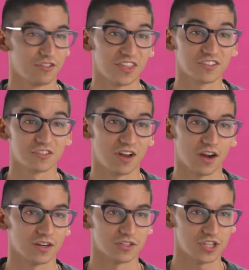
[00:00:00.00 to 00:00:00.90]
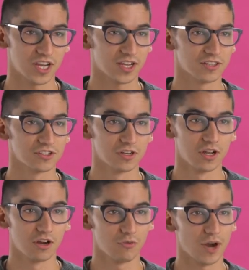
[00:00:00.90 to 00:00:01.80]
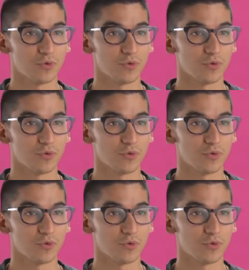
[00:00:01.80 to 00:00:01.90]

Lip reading: things are not going to change, right?